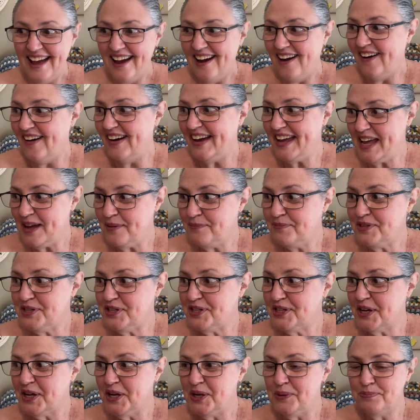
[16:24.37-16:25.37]
I am
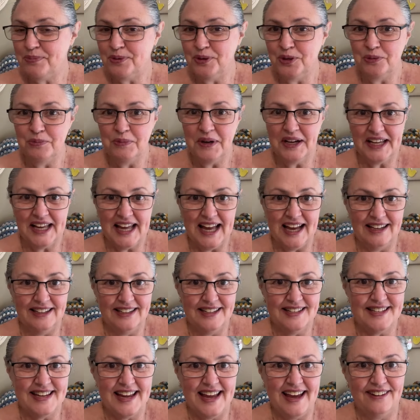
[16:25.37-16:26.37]
just going to pull my
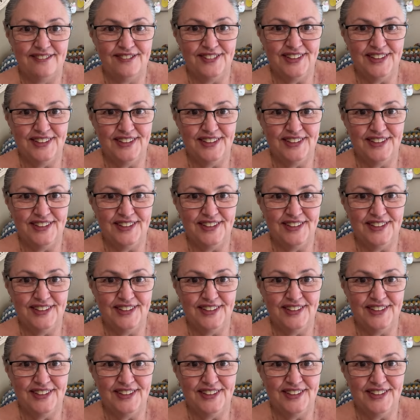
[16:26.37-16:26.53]
colours out